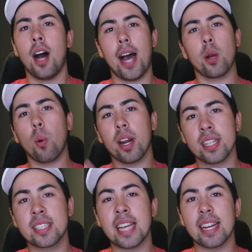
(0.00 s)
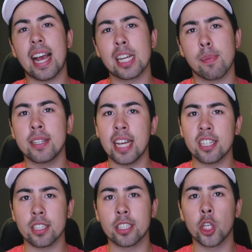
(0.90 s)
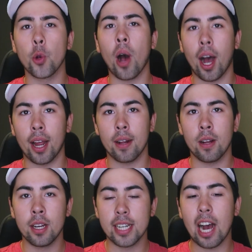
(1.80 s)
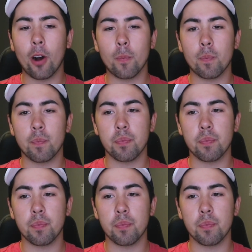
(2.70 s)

I don't want to set expectations too high. Now,